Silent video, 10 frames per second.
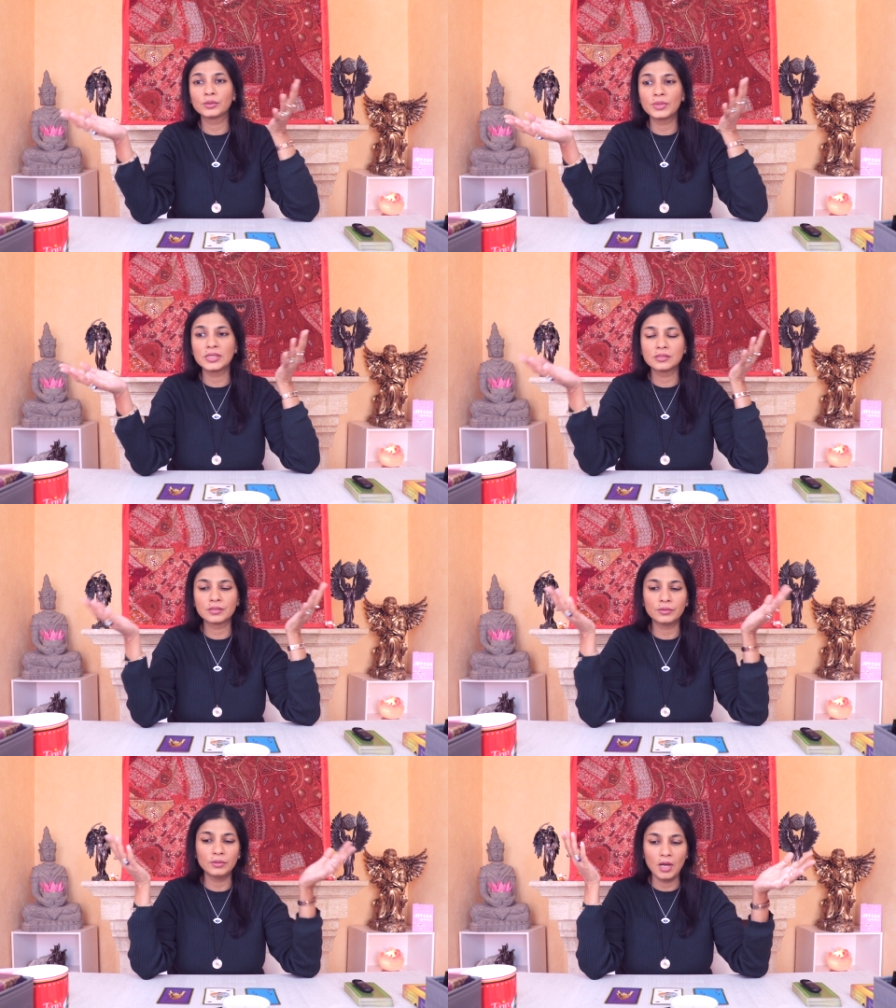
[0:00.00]
Otherwise,
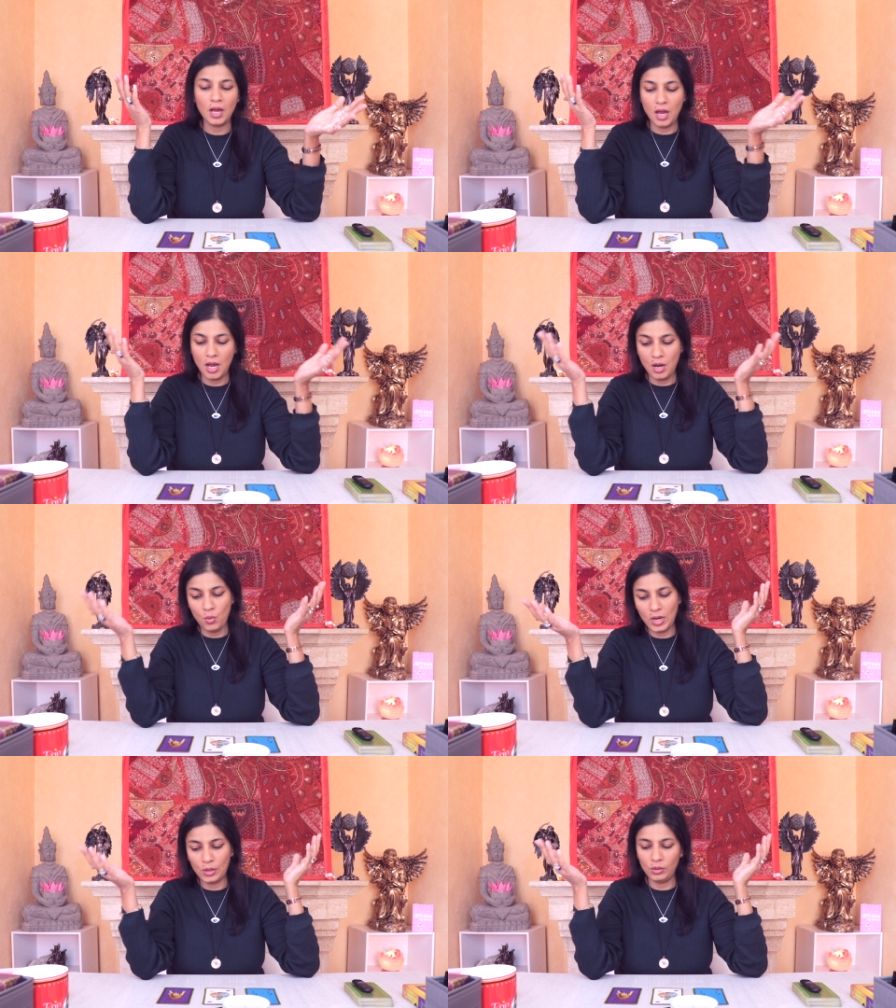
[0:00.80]

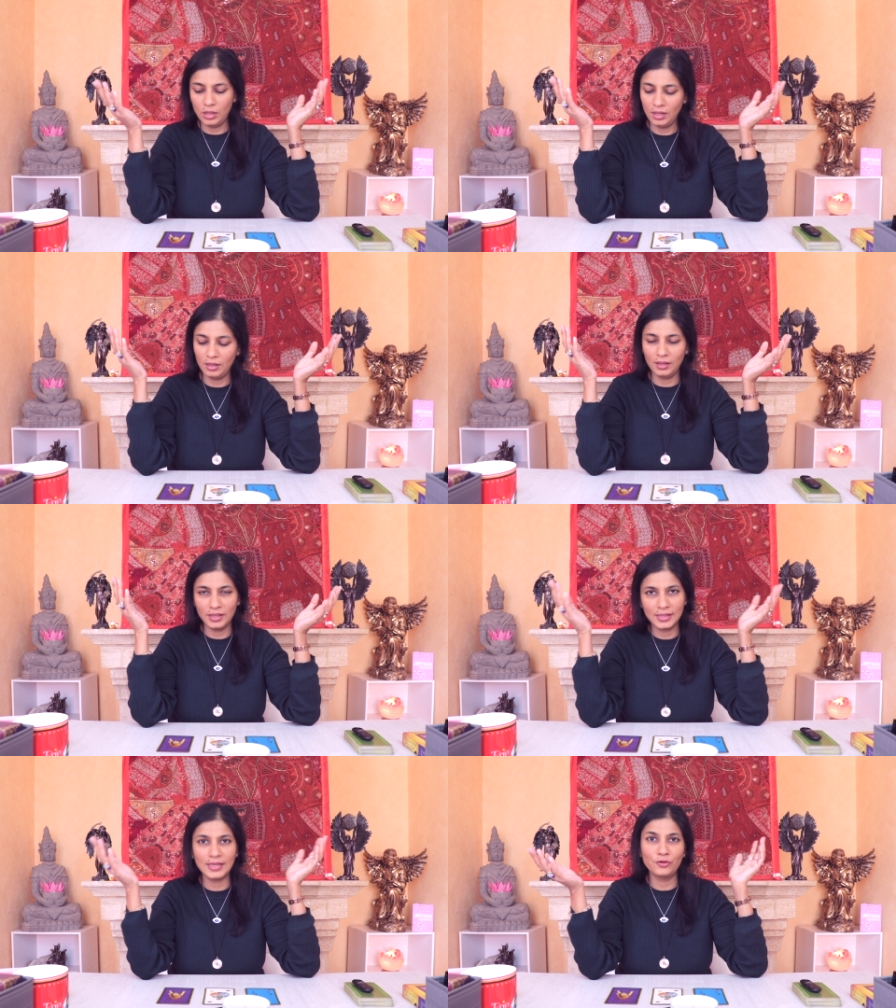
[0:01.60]
wow,
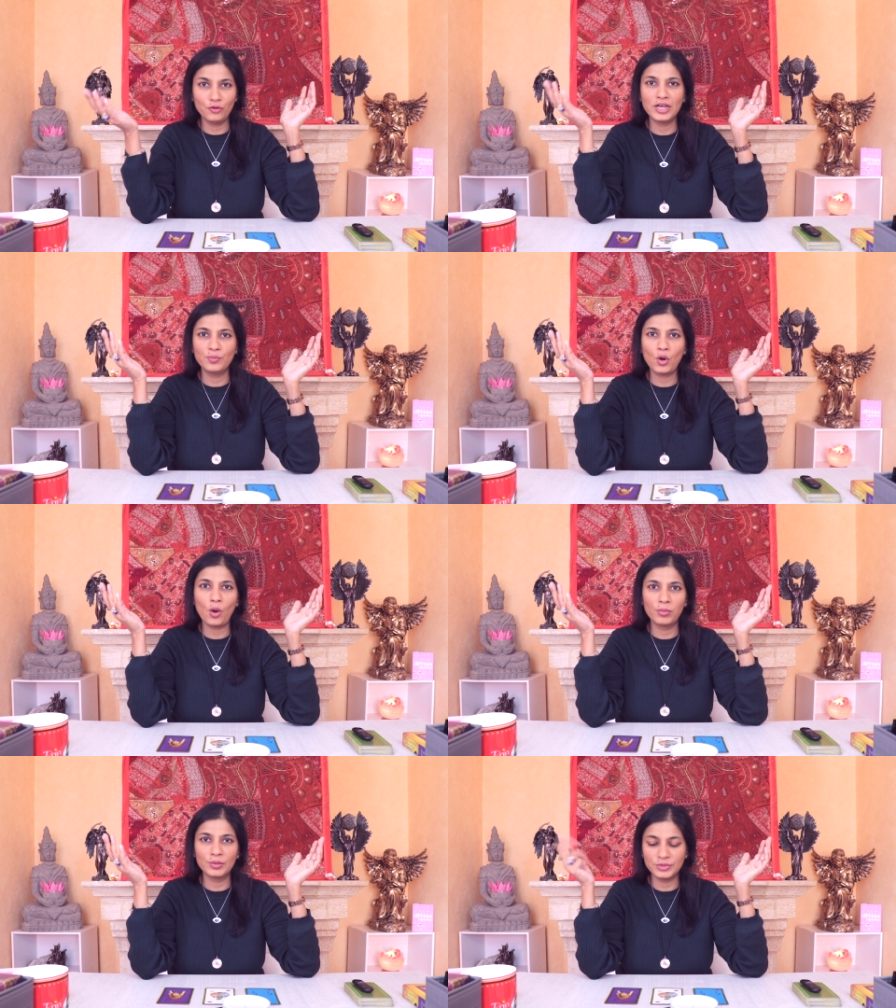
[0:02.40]
it can create
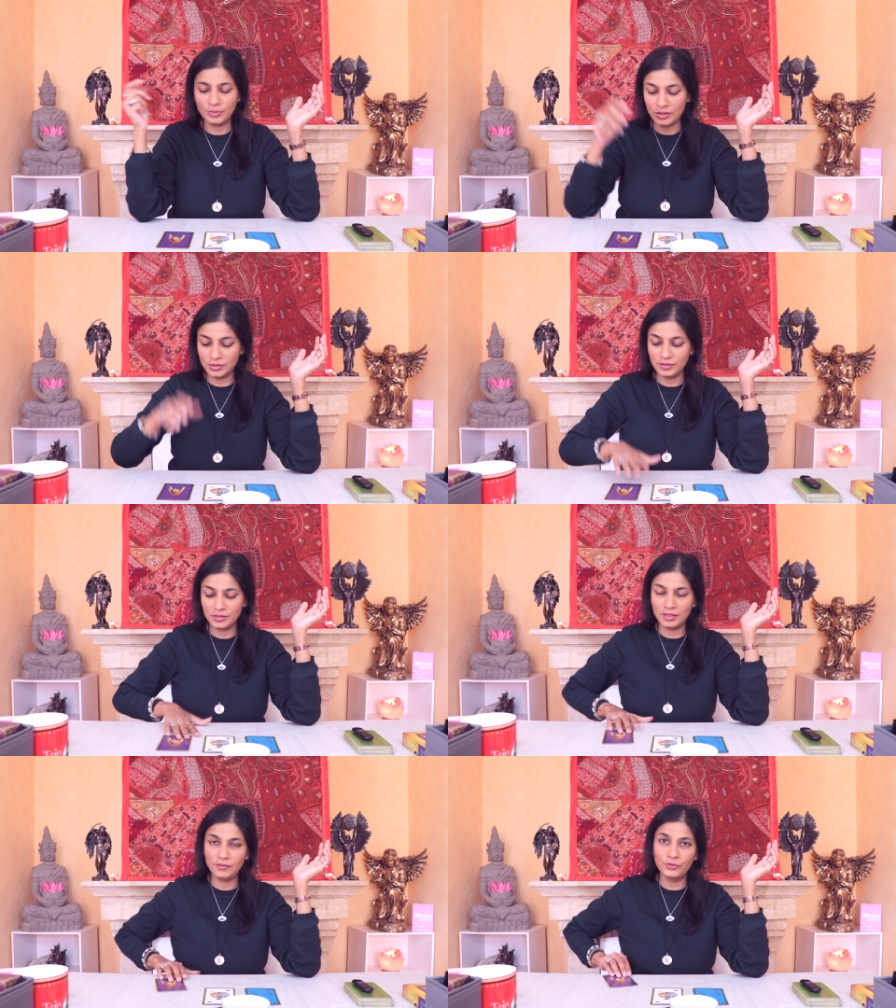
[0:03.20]
problems, because
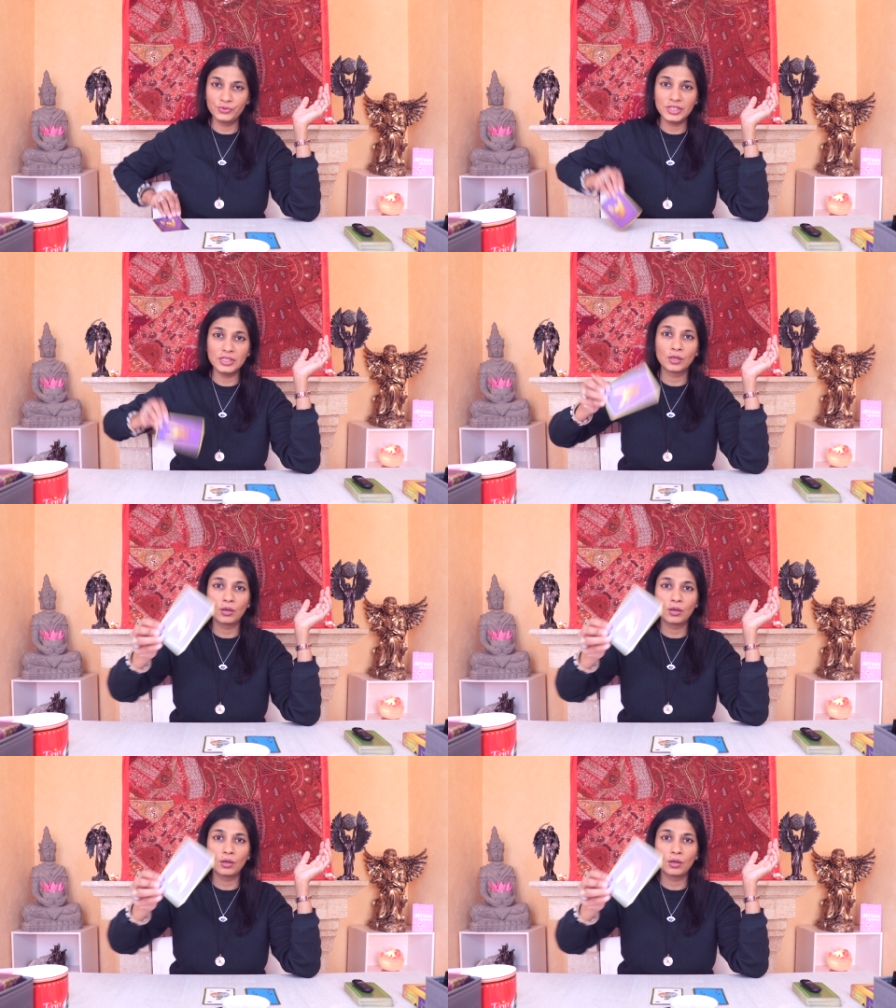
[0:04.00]
it's, if you see the